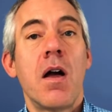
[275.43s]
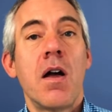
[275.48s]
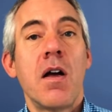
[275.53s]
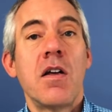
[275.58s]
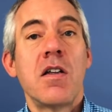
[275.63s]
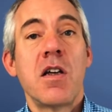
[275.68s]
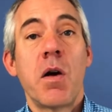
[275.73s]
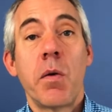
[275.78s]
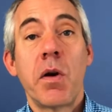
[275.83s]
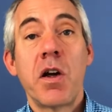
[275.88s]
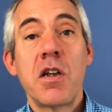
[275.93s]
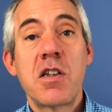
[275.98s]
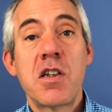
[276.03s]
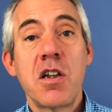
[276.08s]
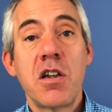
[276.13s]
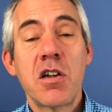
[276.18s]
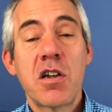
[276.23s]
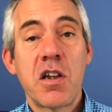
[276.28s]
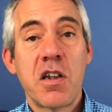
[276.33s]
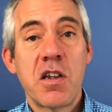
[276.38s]
So we're going to
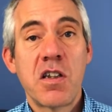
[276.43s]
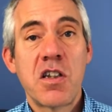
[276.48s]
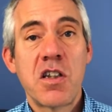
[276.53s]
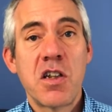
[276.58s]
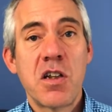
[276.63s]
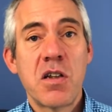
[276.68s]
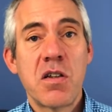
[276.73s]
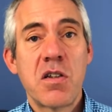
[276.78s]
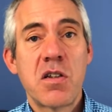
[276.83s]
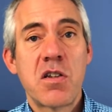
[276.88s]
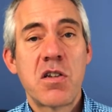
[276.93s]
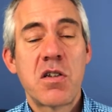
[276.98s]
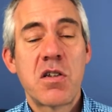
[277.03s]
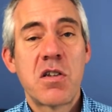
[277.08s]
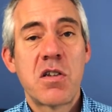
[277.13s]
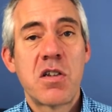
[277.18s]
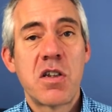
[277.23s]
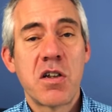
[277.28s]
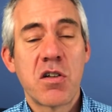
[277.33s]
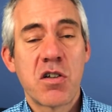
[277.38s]
look at the 2
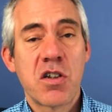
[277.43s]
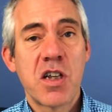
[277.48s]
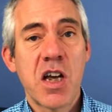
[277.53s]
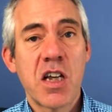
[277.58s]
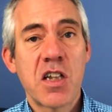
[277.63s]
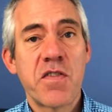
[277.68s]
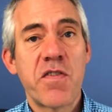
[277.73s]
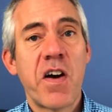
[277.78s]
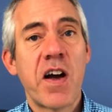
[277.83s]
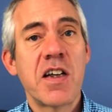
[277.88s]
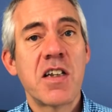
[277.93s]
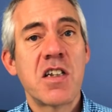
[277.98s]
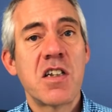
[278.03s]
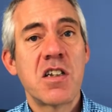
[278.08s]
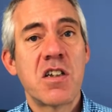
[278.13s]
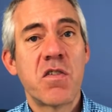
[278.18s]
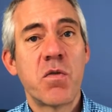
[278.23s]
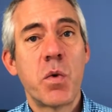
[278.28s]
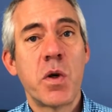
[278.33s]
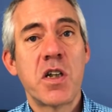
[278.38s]
success factors,
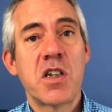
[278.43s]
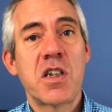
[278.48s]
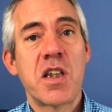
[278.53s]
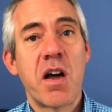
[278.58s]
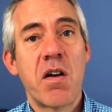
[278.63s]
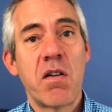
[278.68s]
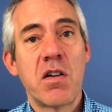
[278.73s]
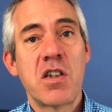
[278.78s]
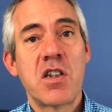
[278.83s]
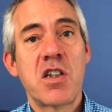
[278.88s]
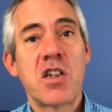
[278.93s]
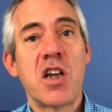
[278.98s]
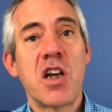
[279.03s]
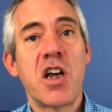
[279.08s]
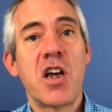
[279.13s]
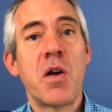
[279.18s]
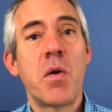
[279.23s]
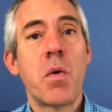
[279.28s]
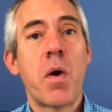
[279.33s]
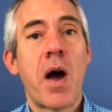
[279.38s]
of which there are
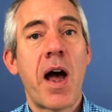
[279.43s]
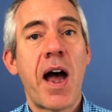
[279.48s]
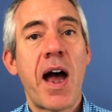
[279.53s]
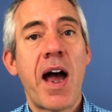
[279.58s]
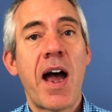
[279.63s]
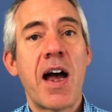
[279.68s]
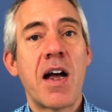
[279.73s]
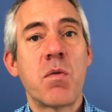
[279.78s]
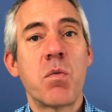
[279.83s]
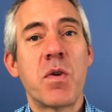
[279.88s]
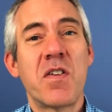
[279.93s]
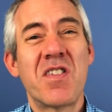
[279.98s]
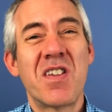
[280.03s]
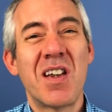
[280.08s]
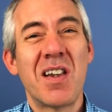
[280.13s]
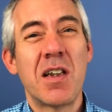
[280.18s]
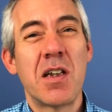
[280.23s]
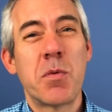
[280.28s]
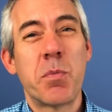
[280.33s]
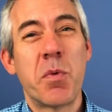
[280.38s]
2, and we've
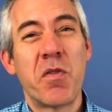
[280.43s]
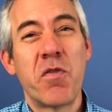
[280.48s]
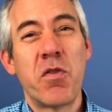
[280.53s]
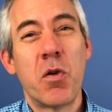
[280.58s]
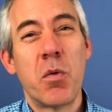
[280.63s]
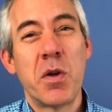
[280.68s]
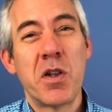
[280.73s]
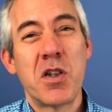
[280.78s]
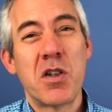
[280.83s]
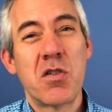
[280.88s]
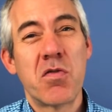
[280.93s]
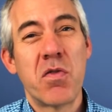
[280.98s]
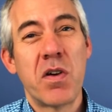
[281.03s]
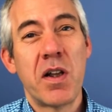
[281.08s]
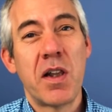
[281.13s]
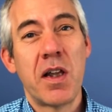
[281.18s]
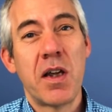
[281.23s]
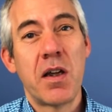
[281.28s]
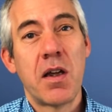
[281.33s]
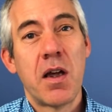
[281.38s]
seen this before, which is
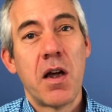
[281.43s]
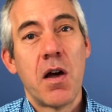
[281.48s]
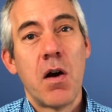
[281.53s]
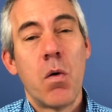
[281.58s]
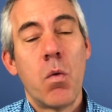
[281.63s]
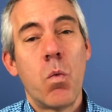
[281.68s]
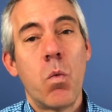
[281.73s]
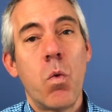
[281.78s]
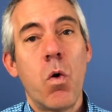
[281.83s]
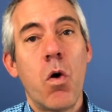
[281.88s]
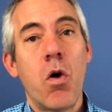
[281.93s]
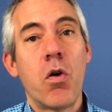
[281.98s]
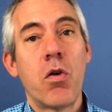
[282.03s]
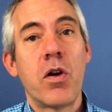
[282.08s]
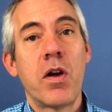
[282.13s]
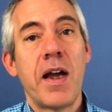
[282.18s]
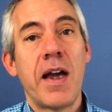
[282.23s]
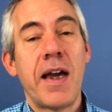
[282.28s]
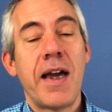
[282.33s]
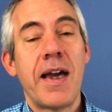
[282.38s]
really, one
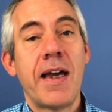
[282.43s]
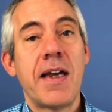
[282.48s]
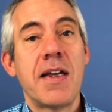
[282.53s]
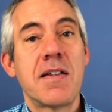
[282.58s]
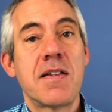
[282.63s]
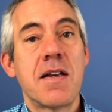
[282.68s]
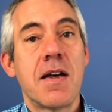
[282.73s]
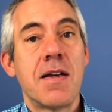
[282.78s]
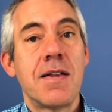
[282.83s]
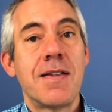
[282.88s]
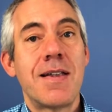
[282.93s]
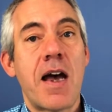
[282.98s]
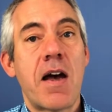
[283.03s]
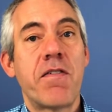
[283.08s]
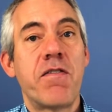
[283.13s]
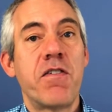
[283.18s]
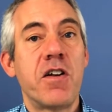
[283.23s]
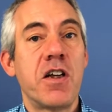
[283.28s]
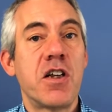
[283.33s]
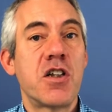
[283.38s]
is
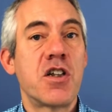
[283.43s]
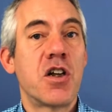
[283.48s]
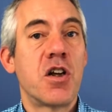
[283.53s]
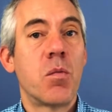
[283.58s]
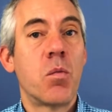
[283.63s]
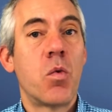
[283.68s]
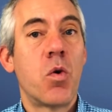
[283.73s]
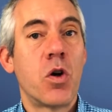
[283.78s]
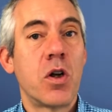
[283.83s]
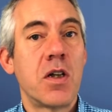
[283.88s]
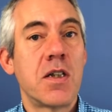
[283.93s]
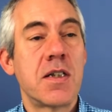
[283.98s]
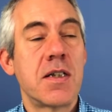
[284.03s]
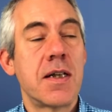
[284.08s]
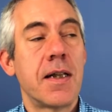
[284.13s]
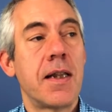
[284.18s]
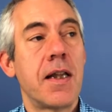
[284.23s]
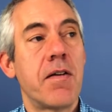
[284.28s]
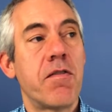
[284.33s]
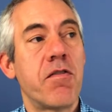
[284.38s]
definition and one is
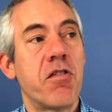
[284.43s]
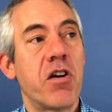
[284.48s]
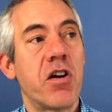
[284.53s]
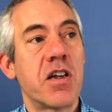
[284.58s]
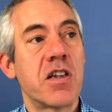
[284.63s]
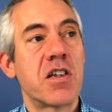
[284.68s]
delivery.